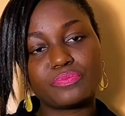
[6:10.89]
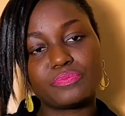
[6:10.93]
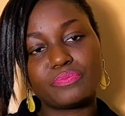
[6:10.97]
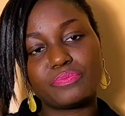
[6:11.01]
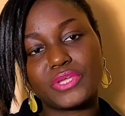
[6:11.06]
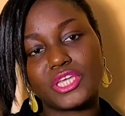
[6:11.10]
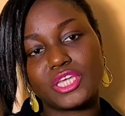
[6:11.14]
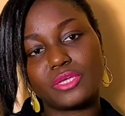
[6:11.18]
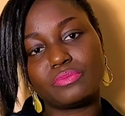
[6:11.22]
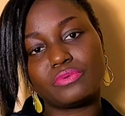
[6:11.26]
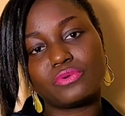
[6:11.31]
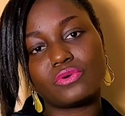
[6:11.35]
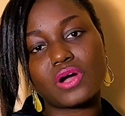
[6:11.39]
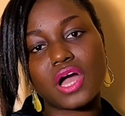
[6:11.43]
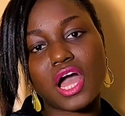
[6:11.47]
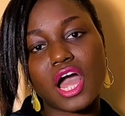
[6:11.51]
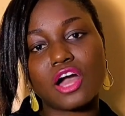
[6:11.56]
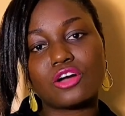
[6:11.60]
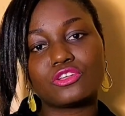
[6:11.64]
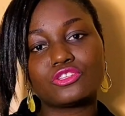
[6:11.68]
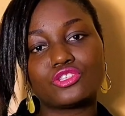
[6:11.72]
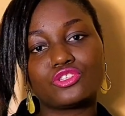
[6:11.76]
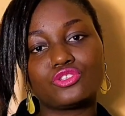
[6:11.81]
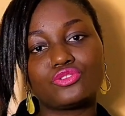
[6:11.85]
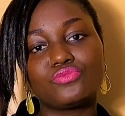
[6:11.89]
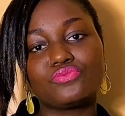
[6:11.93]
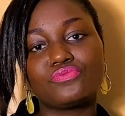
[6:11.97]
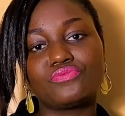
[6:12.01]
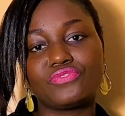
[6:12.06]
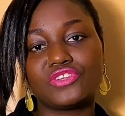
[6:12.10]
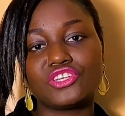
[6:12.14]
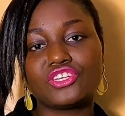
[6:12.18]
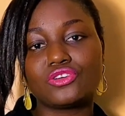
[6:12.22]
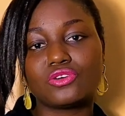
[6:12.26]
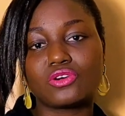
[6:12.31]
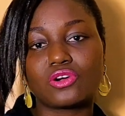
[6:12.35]
people how to do
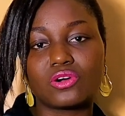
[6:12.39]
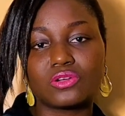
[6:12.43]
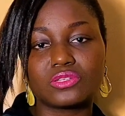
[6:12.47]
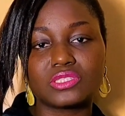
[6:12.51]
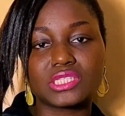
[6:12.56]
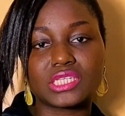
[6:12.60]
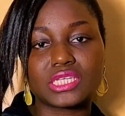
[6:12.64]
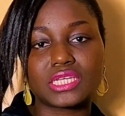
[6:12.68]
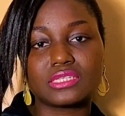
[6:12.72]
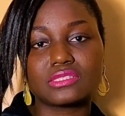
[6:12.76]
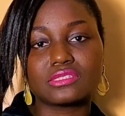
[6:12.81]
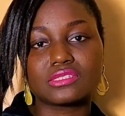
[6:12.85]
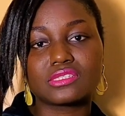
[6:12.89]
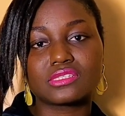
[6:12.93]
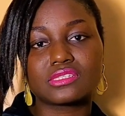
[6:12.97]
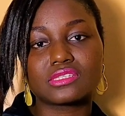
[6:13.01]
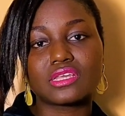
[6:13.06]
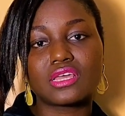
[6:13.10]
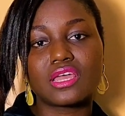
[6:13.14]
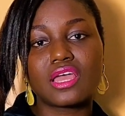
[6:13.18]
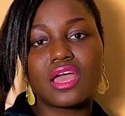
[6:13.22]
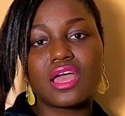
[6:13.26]
video contents,